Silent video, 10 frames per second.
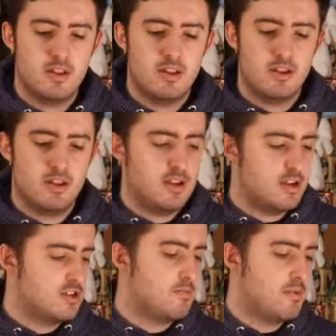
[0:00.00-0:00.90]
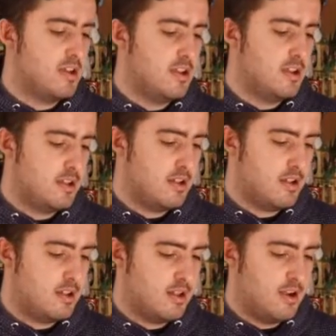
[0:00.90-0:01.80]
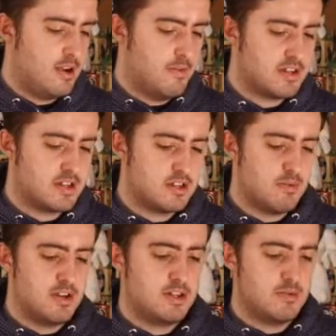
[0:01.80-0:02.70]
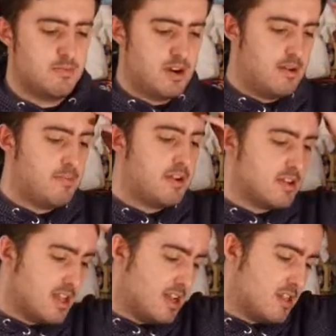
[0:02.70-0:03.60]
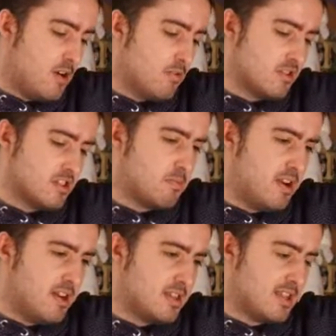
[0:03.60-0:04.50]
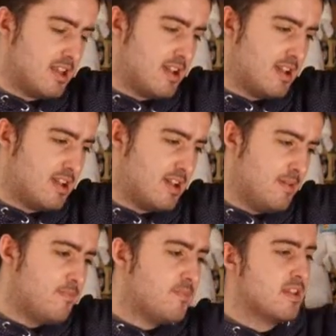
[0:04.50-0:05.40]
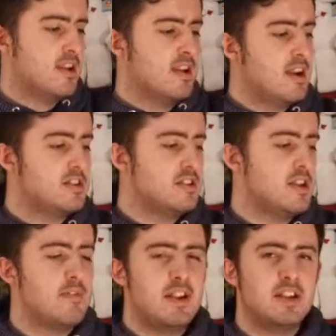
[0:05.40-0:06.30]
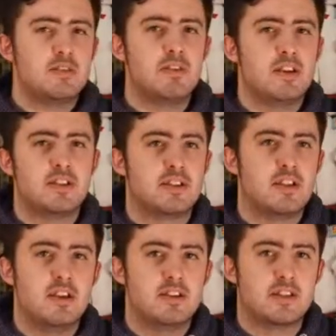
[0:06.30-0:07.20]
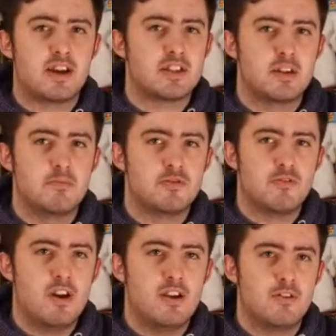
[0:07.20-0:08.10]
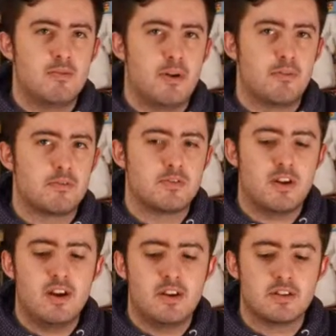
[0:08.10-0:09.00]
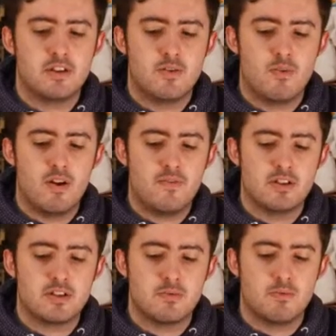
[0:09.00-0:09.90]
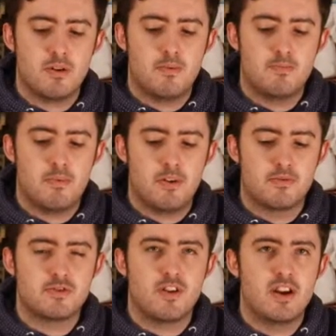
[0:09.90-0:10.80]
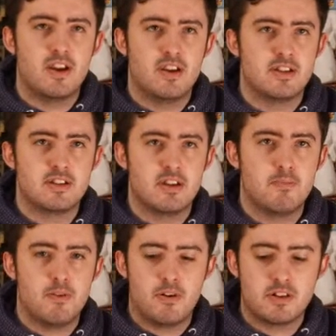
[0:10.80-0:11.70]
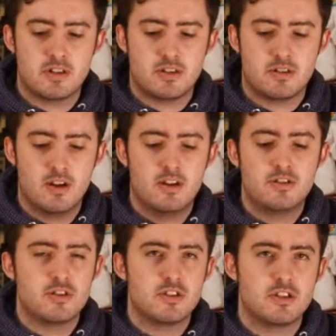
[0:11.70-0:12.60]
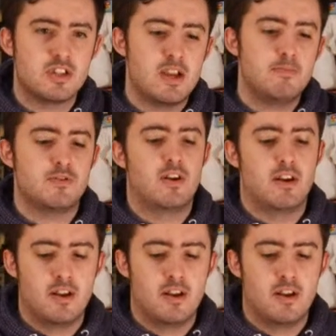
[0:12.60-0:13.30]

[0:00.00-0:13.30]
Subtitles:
It should be another situation where, because like the Hogwarts Express, like it doesn't even need to be the exact same train or model train. There's no reference to what model train it is in the books. Yeah. It's just a steam train.